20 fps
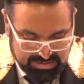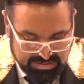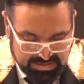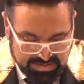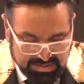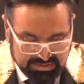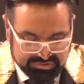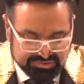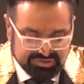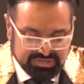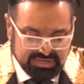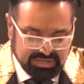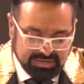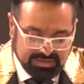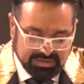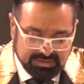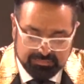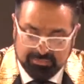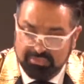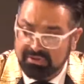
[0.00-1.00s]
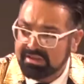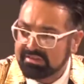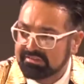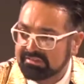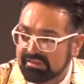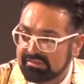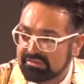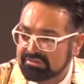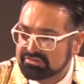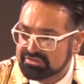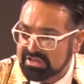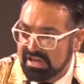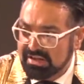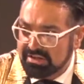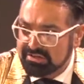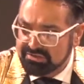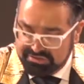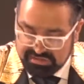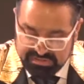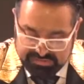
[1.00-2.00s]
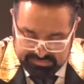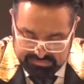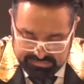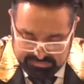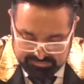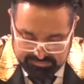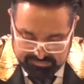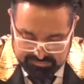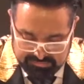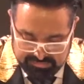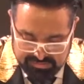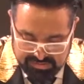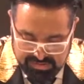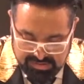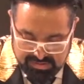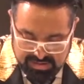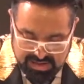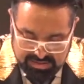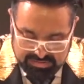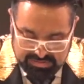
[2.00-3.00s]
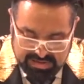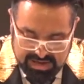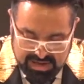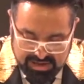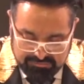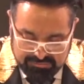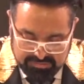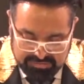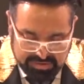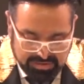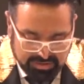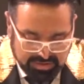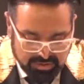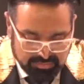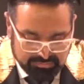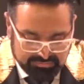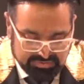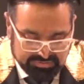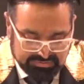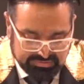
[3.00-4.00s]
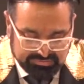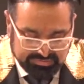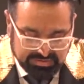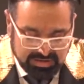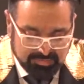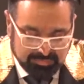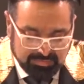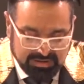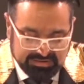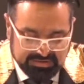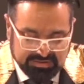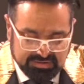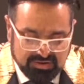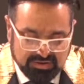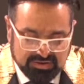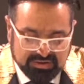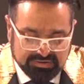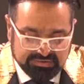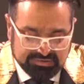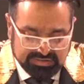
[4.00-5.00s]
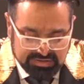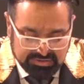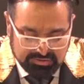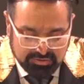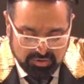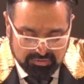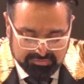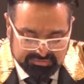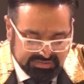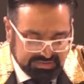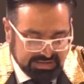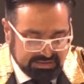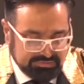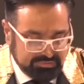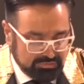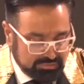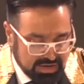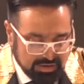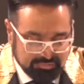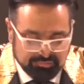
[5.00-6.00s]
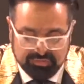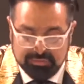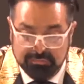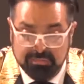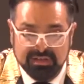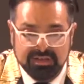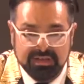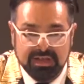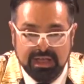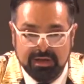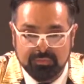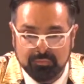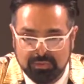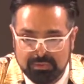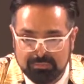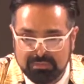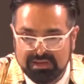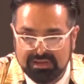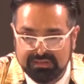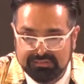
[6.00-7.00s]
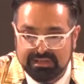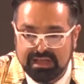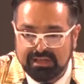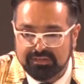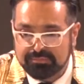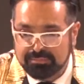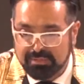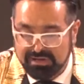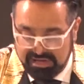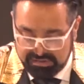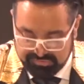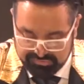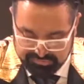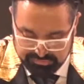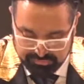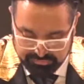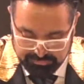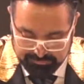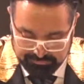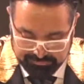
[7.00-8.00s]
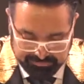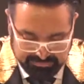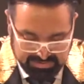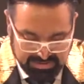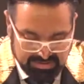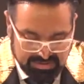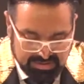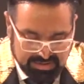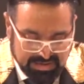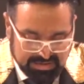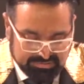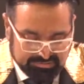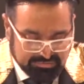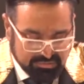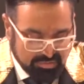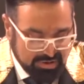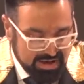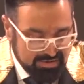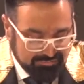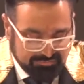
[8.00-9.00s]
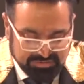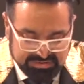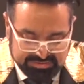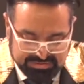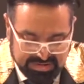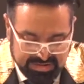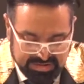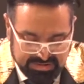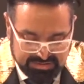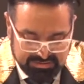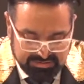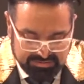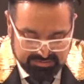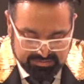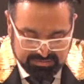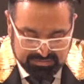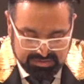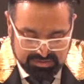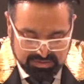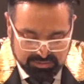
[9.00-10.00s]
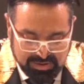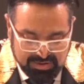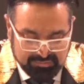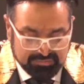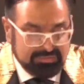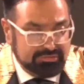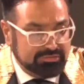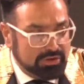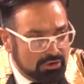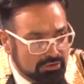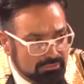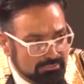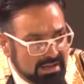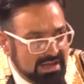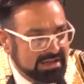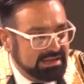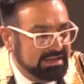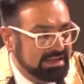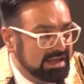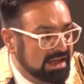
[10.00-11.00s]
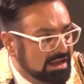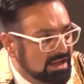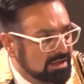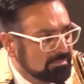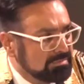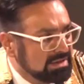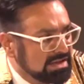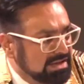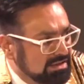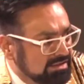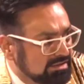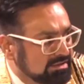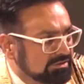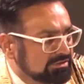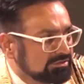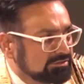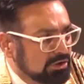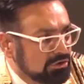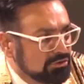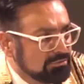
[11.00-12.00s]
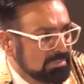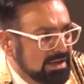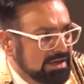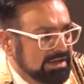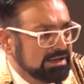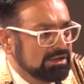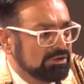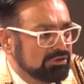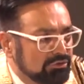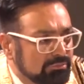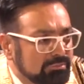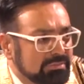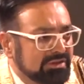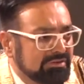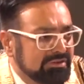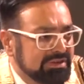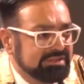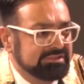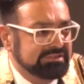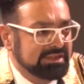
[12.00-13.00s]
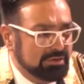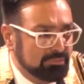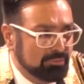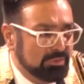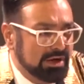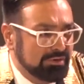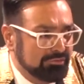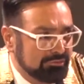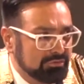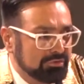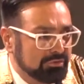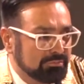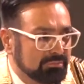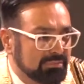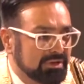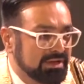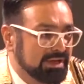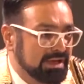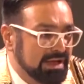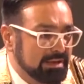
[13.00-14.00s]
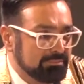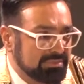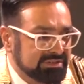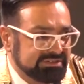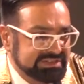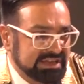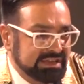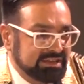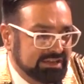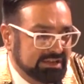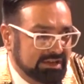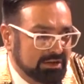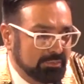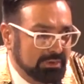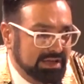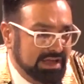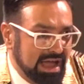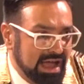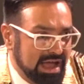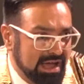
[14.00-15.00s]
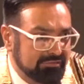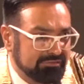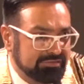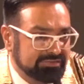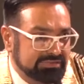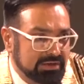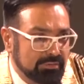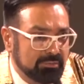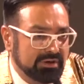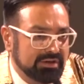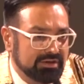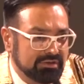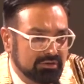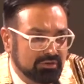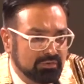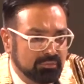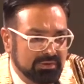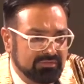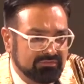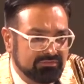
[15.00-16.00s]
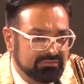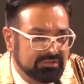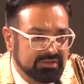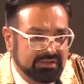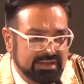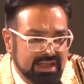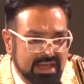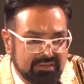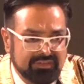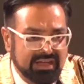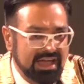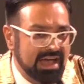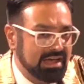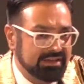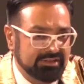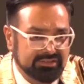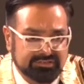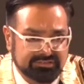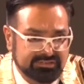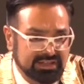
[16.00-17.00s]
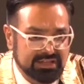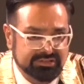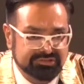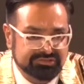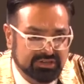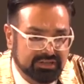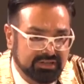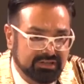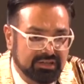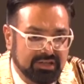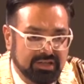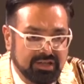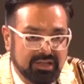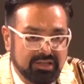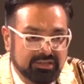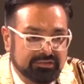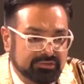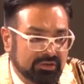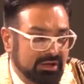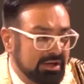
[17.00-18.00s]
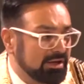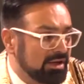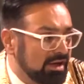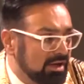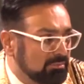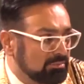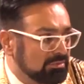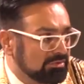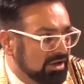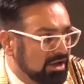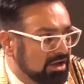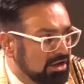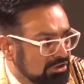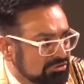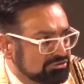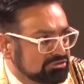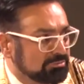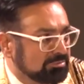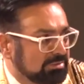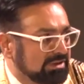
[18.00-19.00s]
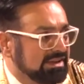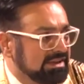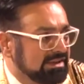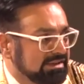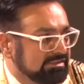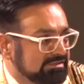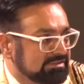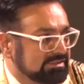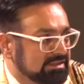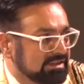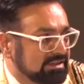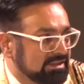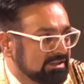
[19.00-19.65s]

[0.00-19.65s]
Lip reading: Each year brings its challenges, and the effort that goes into celebrating our continental countrymen and women is exponential. It's not every day that you have so many, and I mean so many luminaries in one room. In particular, we have someone who we've never had a stature, so I would urge you please